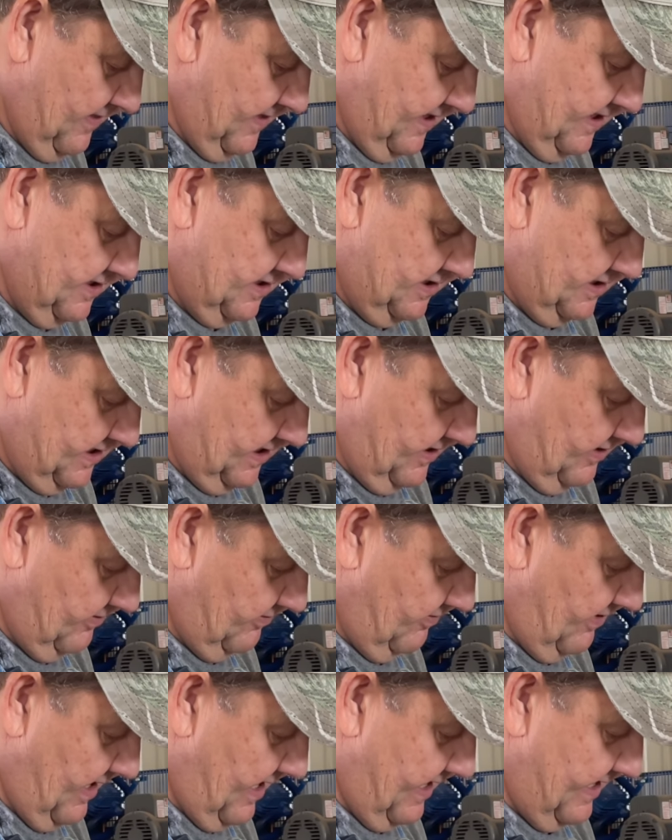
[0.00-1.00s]
this seal
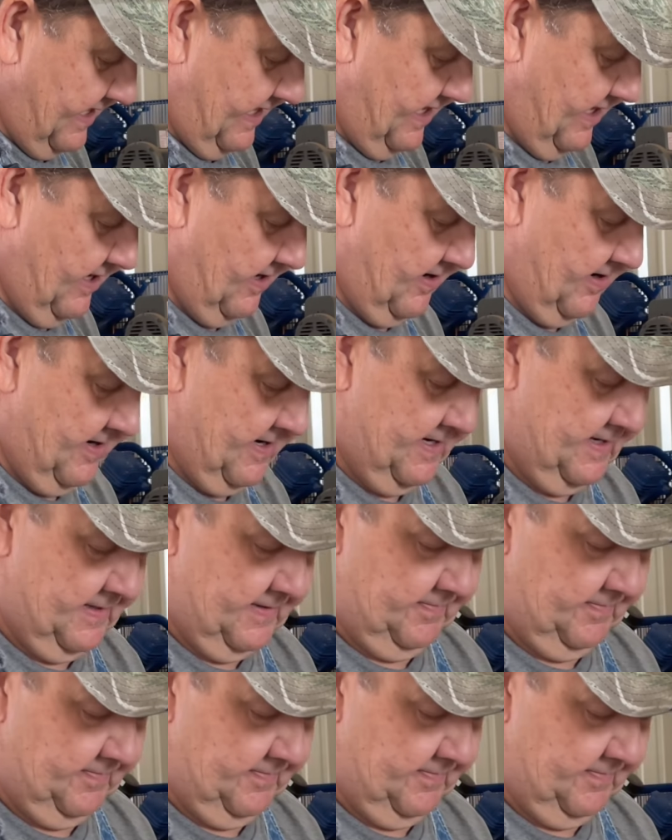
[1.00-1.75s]
right here.